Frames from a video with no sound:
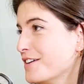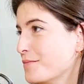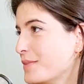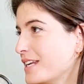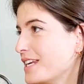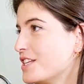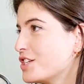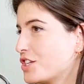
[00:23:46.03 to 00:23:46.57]

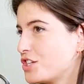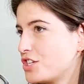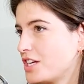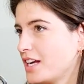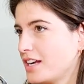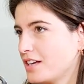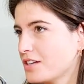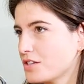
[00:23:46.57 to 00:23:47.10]
But it's a
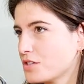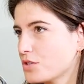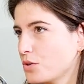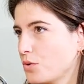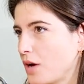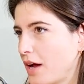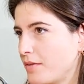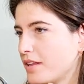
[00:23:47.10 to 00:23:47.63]
chain,
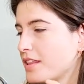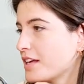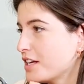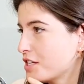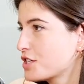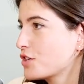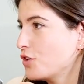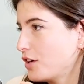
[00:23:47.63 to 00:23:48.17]
so everything
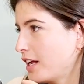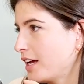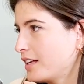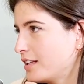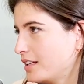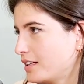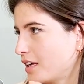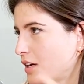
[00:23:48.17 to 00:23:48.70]
is
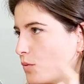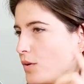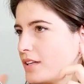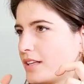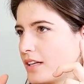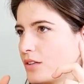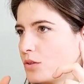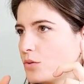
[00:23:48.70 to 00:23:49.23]
connected, and we
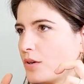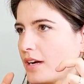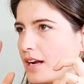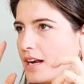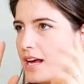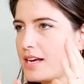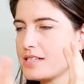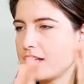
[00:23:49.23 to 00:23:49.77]
tend to
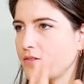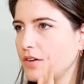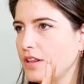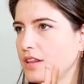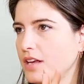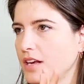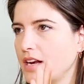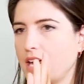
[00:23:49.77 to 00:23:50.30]
analyze
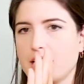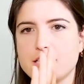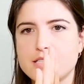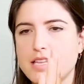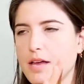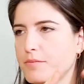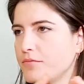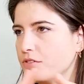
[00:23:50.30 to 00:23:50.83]
everything like
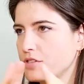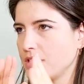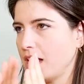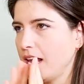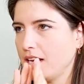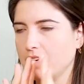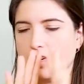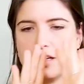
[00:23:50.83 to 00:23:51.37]
step for
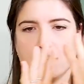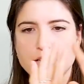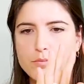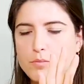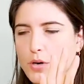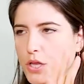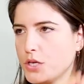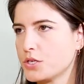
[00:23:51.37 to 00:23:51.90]
like
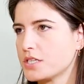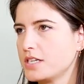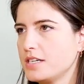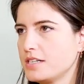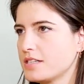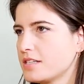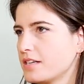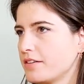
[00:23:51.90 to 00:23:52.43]

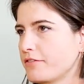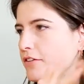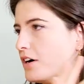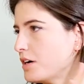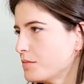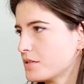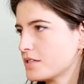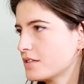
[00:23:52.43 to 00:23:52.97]
producers,
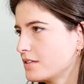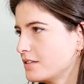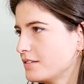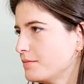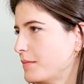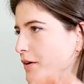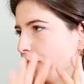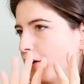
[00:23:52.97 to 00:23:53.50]
farms,
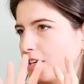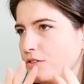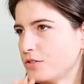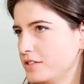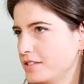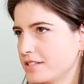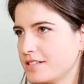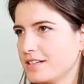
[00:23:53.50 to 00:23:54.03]

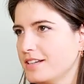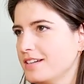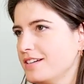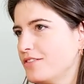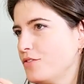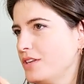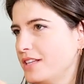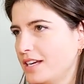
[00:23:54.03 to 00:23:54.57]
manufacturers,
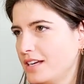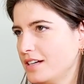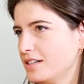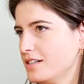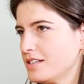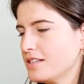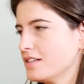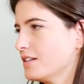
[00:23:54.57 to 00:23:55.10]

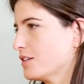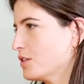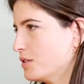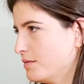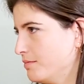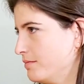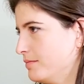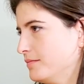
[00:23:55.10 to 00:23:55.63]
retailers,
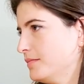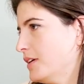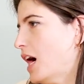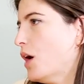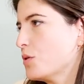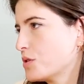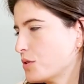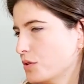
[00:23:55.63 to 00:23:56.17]

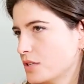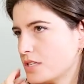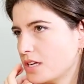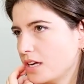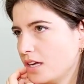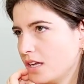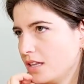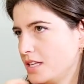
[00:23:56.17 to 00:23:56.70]
households.
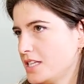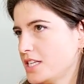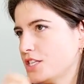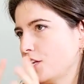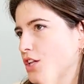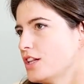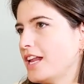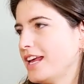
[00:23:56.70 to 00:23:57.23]
This is
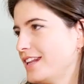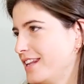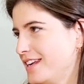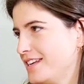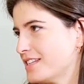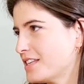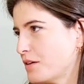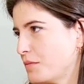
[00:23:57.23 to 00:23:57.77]
not like
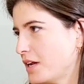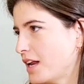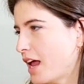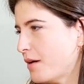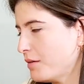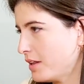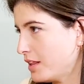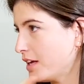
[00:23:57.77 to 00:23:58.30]
this. I mean,
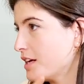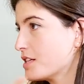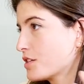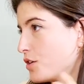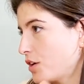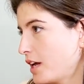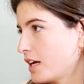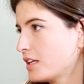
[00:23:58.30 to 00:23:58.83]
everything is
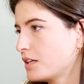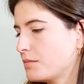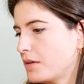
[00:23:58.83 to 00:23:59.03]
connected.